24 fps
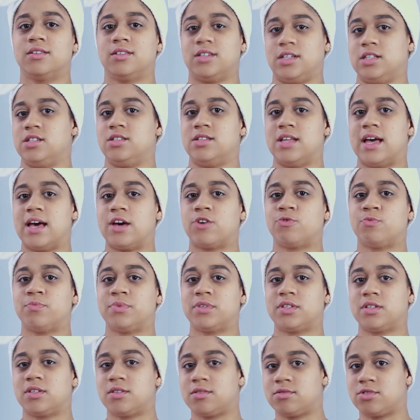It
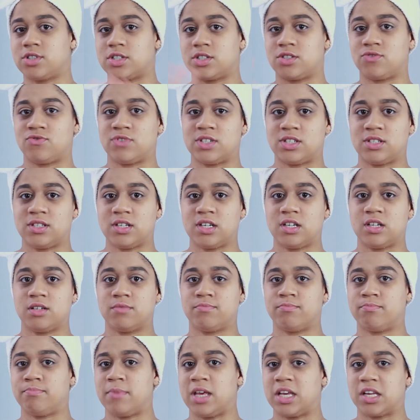helps just reset,
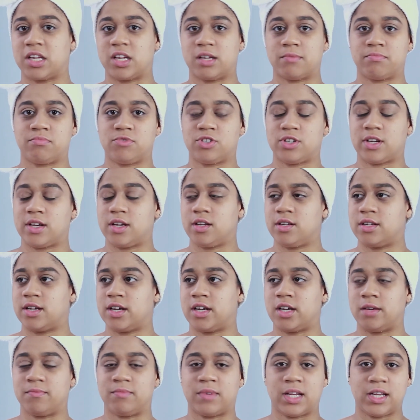makeup,
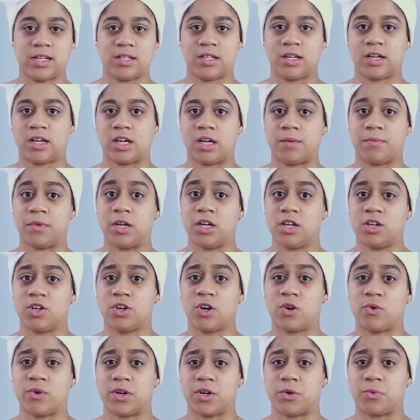daytime, nighttime,
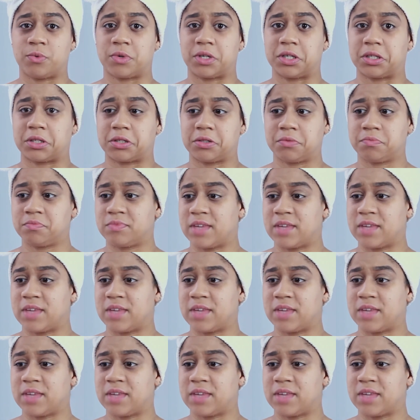going to work,